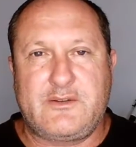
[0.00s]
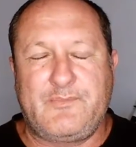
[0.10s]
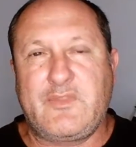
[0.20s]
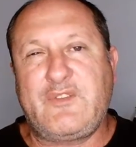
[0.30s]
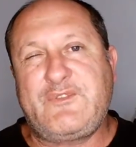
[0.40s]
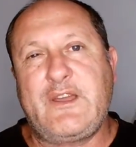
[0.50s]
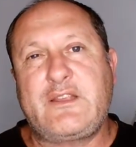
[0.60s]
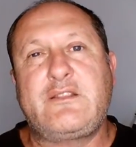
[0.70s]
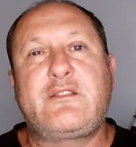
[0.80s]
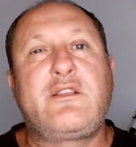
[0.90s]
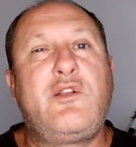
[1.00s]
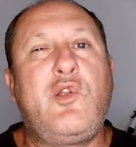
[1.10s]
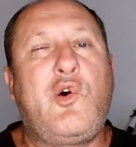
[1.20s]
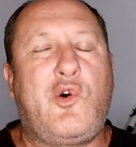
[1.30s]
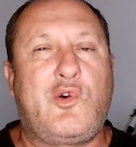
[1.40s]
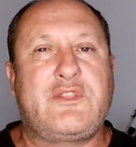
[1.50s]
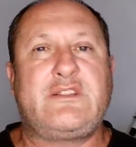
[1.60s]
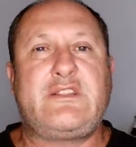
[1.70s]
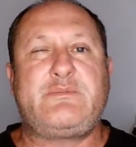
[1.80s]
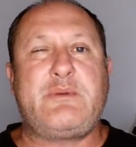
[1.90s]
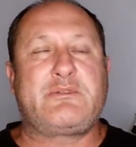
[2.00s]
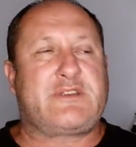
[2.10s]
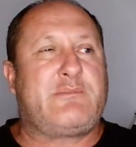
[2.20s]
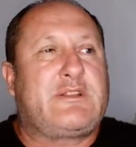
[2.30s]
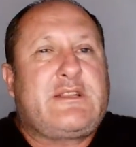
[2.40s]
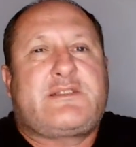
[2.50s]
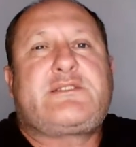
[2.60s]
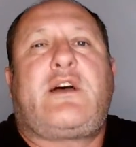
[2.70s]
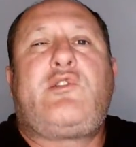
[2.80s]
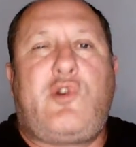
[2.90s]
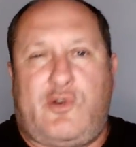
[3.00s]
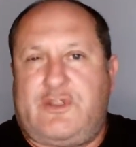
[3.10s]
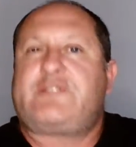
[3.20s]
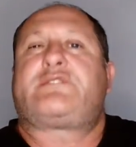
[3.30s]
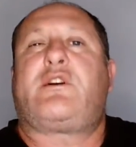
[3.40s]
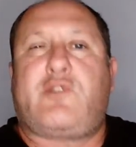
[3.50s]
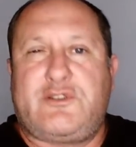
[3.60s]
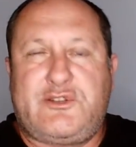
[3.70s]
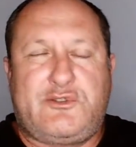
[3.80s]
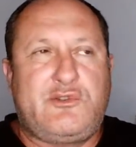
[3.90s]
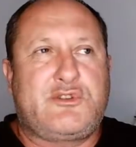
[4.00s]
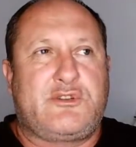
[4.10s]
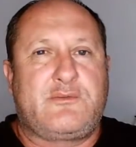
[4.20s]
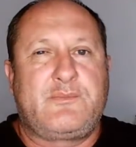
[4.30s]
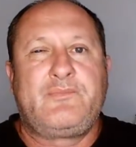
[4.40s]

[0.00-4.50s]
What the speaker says: The fact that the law, that these people say, but this is our law, this is our constitution.